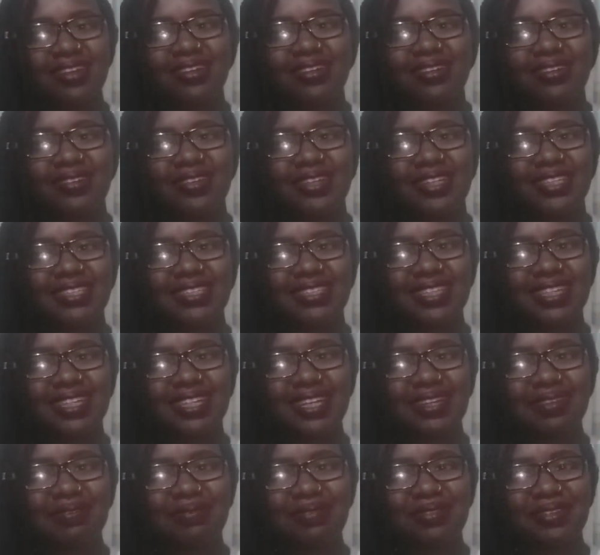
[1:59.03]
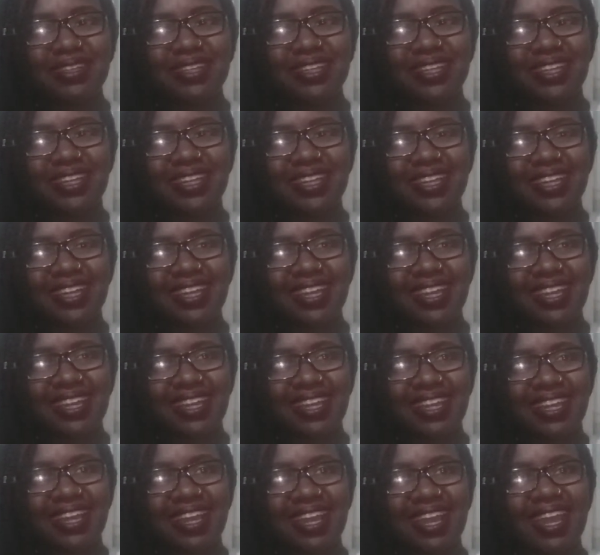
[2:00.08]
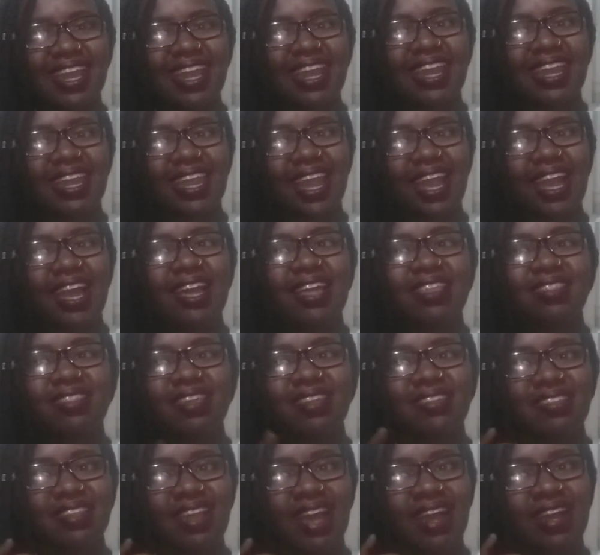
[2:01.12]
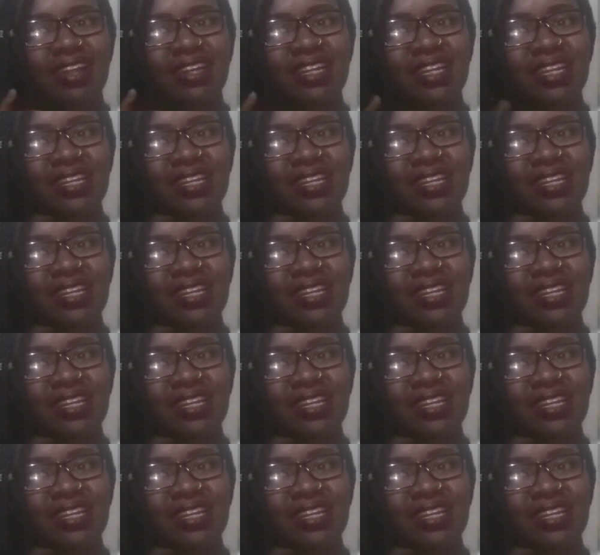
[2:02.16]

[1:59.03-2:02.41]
what is the name? Yeah, there's an